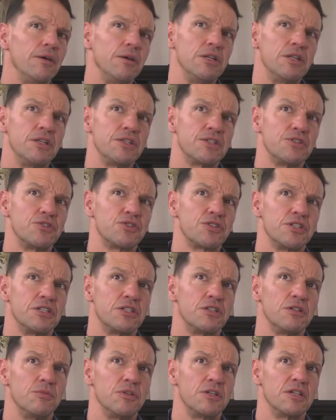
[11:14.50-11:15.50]
and it's interesting
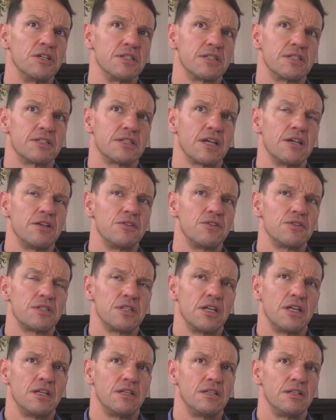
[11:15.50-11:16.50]
too because as I
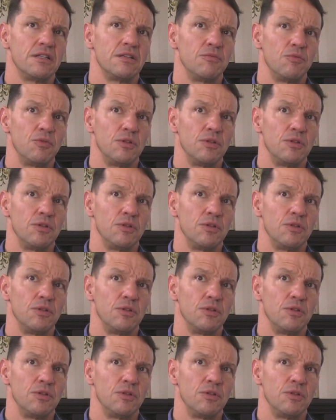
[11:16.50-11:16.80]
understand it,